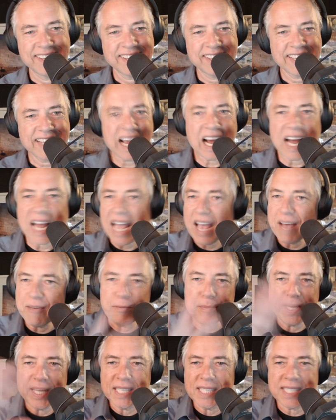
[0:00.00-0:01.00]
Yeah, I
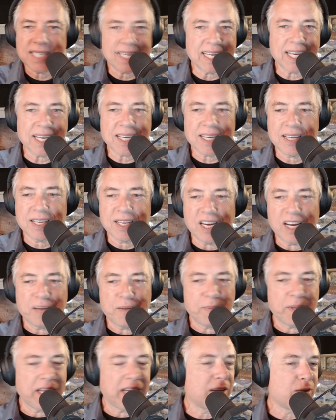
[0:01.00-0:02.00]
haven't been sick. You know, I've
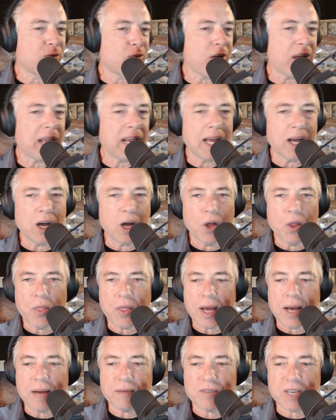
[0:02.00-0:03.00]
been in great health.
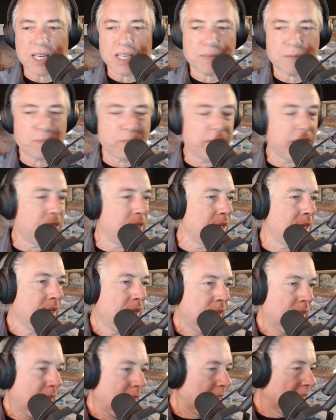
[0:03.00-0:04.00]
I've just been
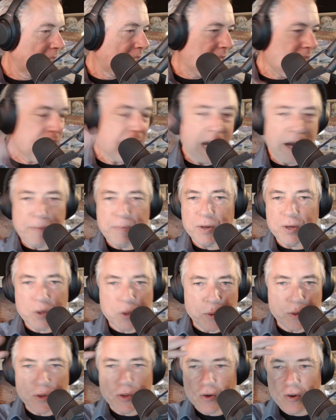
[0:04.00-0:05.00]
getting up at
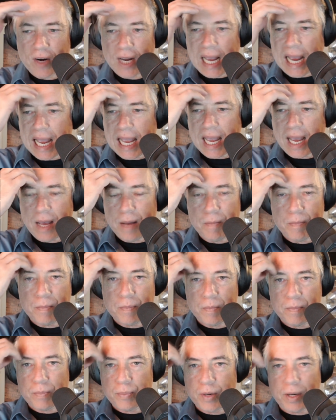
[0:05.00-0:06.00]
2 or 3 a.m.
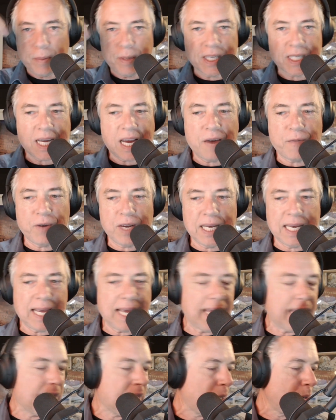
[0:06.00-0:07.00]
pretty much every
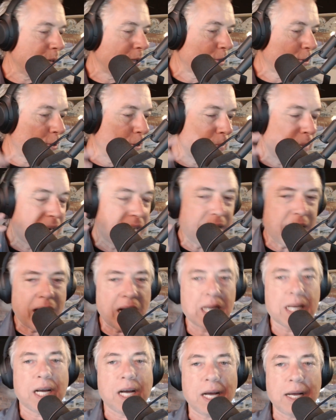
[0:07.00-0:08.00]
day, going through my
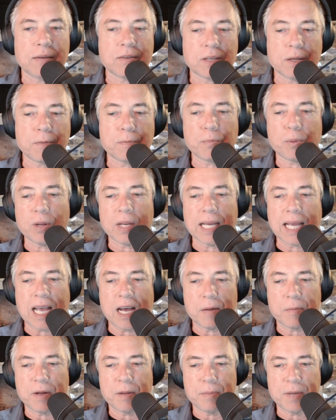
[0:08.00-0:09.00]
archives and pulling
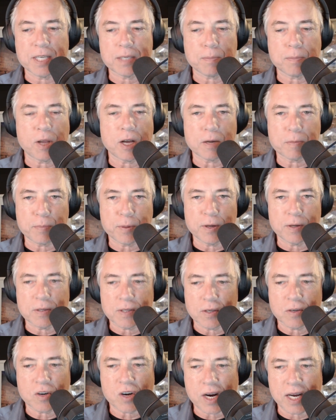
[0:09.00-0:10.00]
out my best blog
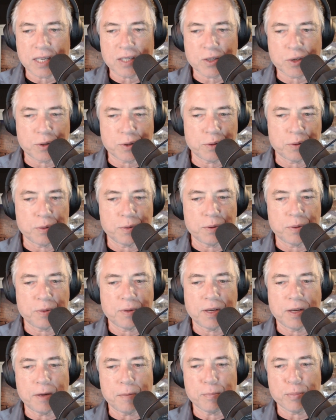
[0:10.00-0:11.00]
posts and trying to
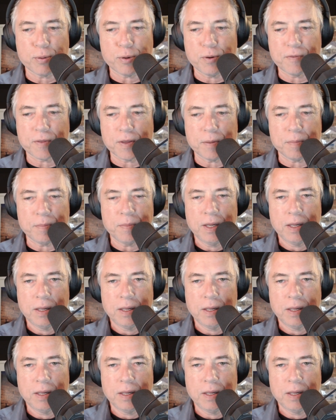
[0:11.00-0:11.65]
improve them.